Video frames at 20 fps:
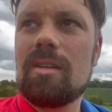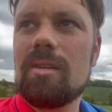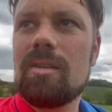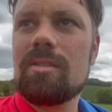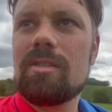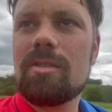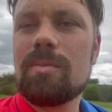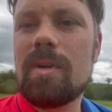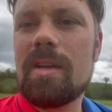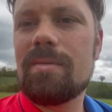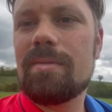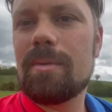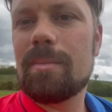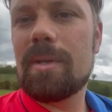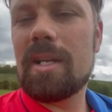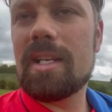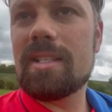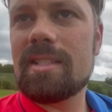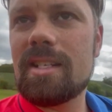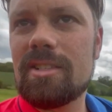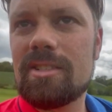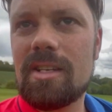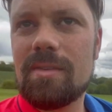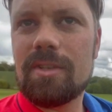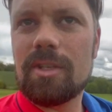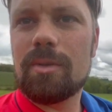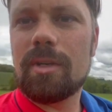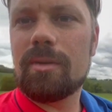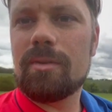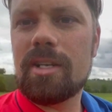Just waiting for the players now, just
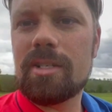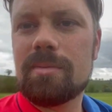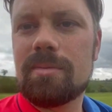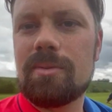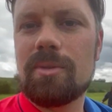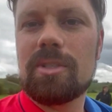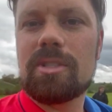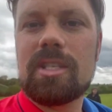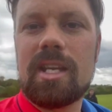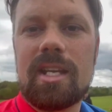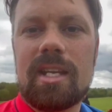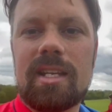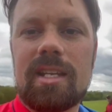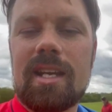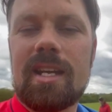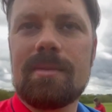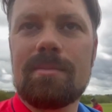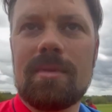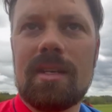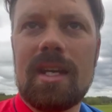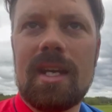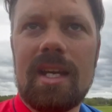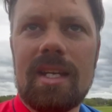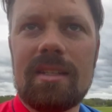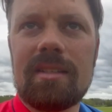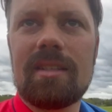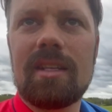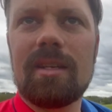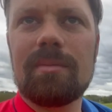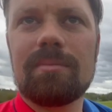having a quick rest before the second game,
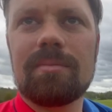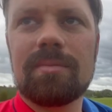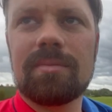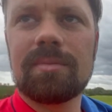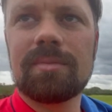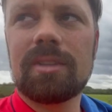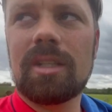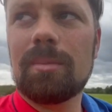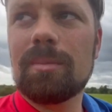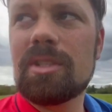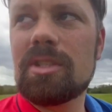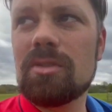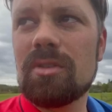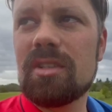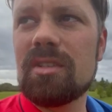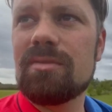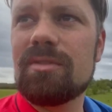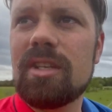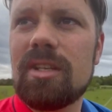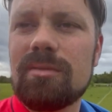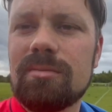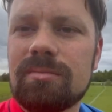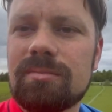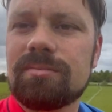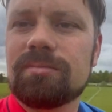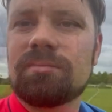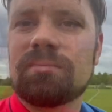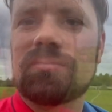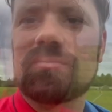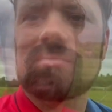and I'm enjoying the view.
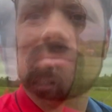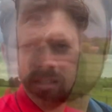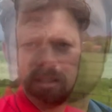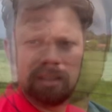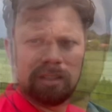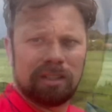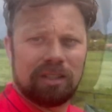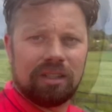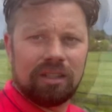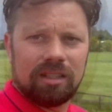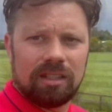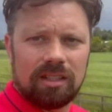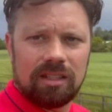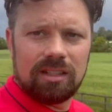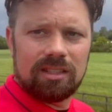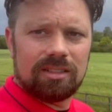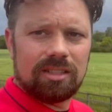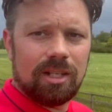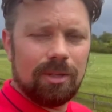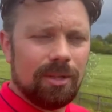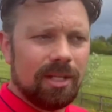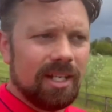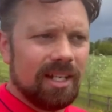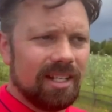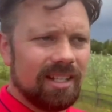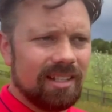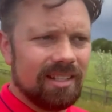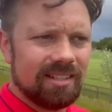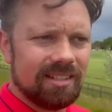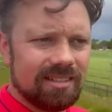So
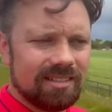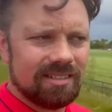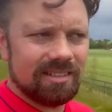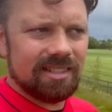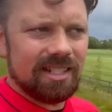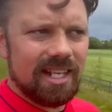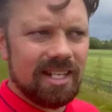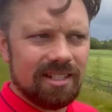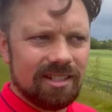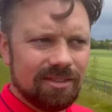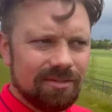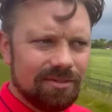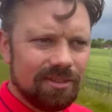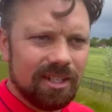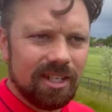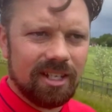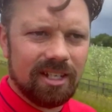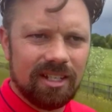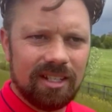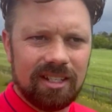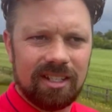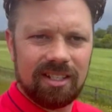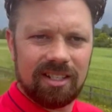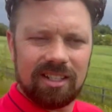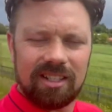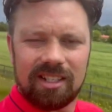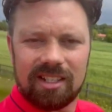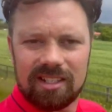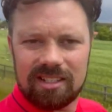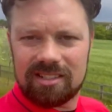it's the end of the
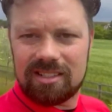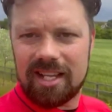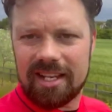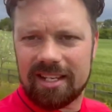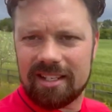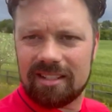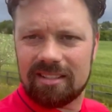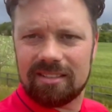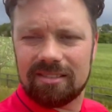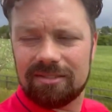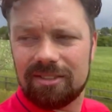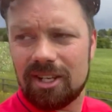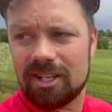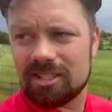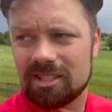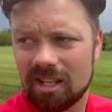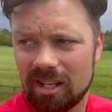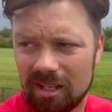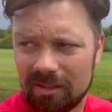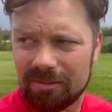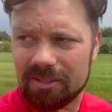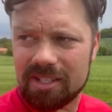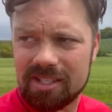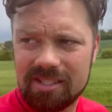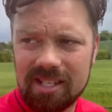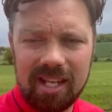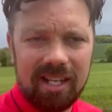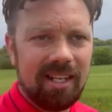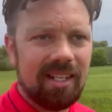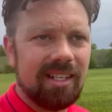first half of the
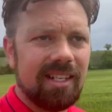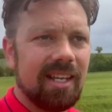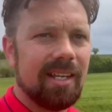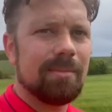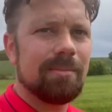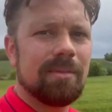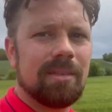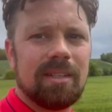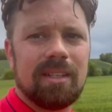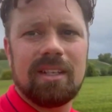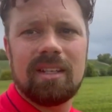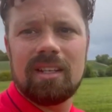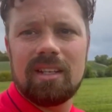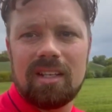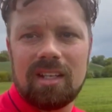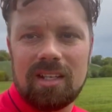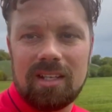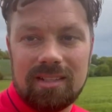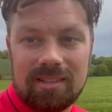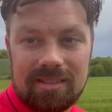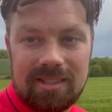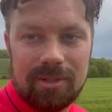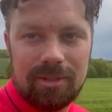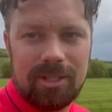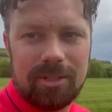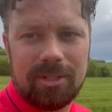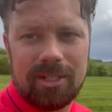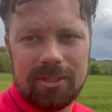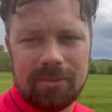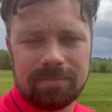second game. Still
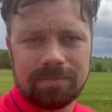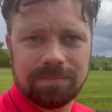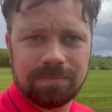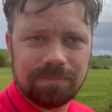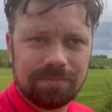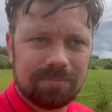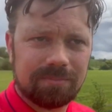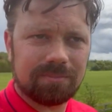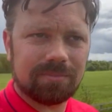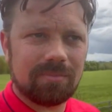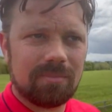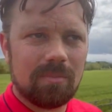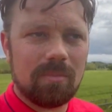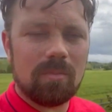0-0.